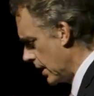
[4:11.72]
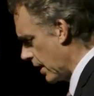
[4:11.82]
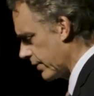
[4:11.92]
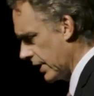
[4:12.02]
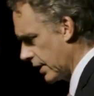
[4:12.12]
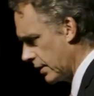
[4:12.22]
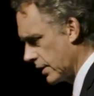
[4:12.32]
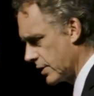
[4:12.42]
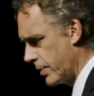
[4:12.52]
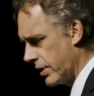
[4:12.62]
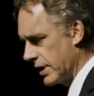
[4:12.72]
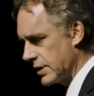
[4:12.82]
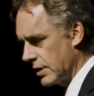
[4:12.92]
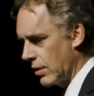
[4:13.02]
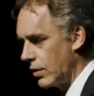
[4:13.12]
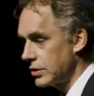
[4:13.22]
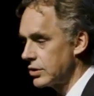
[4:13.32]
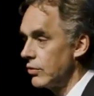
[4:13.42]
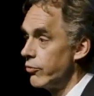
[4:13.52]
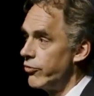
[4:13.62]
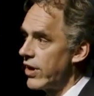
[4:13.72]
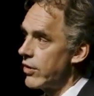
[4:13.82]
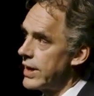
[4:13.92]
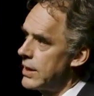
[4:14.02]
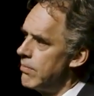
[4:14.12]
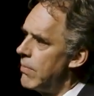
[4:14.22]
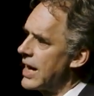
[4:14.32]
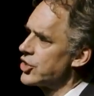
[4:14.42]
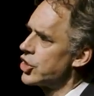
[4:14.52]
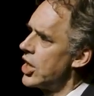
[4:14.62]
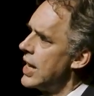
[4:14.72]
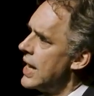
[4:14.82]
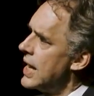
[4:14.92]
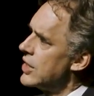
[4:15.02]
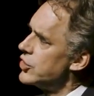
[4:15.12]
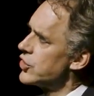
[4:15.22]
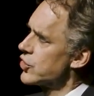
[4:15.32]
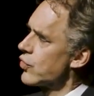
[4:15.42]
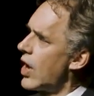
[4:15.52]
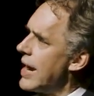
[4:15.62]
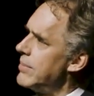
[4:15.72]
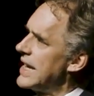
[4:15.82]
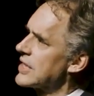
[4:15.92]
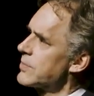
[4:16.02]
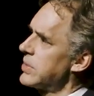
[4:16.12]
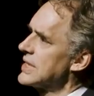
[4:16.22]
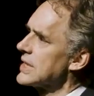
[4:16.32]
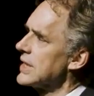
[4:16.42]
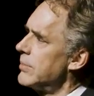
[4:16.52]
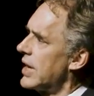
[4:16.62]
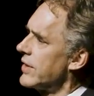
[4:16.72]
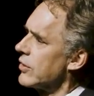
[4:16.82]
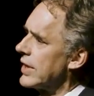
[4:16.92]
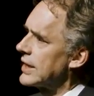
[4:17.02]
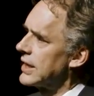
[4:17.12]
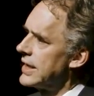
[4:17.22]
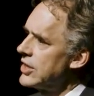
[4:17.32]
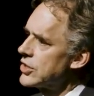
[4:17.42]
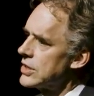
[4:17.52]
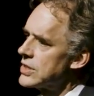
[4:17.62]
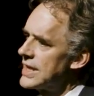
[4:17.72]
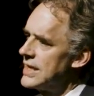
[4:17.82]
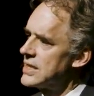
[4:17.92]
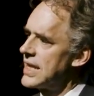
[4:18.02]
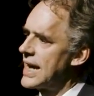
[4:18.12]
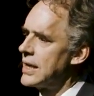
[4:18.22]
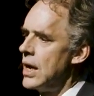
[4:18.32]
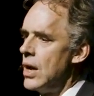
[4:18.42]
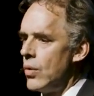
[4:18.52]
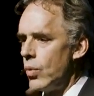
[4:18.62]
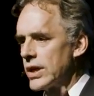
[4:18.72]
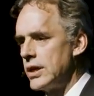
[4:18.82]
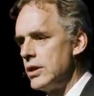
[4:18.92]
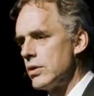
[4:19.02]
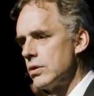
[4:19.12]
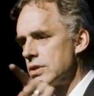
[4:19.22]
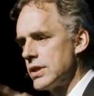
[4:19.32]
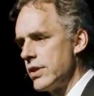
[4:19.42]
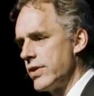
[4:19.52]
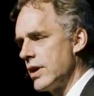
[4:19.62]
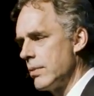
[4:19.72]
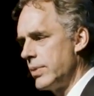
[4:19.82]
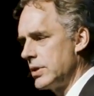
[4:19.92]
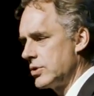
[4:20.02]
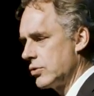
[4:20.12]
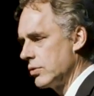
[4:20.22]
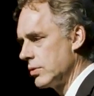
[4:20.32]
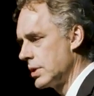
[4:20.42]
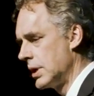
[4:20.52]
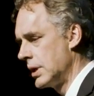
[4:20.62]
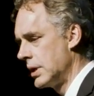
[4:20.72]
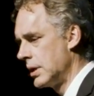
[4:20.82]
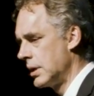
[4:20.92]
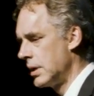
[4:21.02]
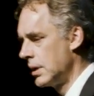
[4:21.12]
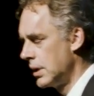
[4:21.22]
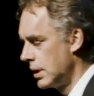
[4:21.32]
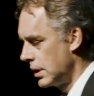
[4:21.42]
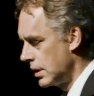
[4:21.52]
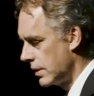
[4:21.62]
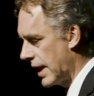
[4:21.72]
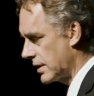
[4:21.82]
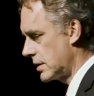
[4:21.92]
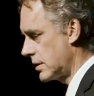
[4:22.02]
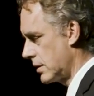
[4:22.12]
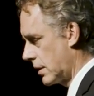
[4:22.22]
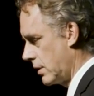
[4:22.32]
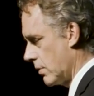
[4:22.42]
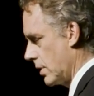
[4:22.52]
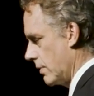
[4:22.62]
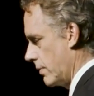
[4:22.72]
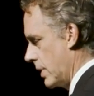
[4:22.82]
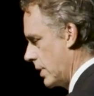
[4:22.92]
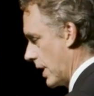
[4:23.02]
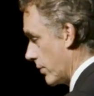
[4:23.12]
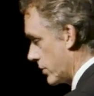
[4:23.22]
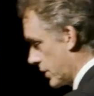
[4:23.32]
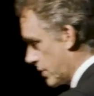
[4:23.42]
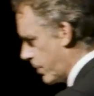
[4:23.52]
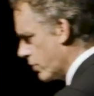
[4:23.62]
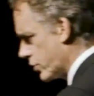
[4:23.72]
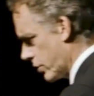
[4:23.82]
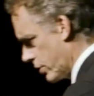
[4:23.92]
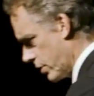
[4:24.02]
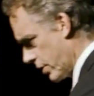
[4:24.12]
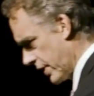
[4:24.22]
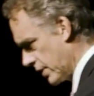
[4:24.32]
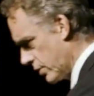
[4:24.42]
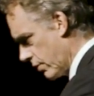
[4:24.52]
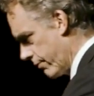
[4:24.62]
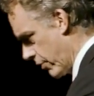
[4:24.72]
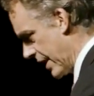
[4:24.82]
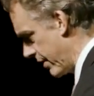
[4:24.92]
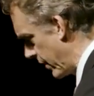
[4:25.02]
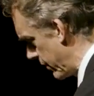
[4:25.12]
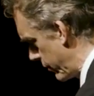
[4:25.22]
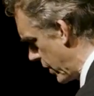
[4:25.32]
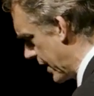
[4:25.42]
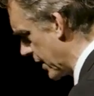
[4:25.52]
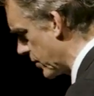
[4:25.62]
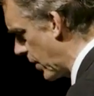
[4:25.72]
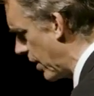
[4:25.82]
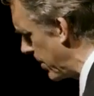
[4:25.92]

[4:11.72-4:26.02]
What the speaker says: of clinical experience and also very much described explicitly by the great clinicians, is that what cures in therapy is truth. That's the curative. Now, there's exposure to the things you're afraid of and avoiding as well,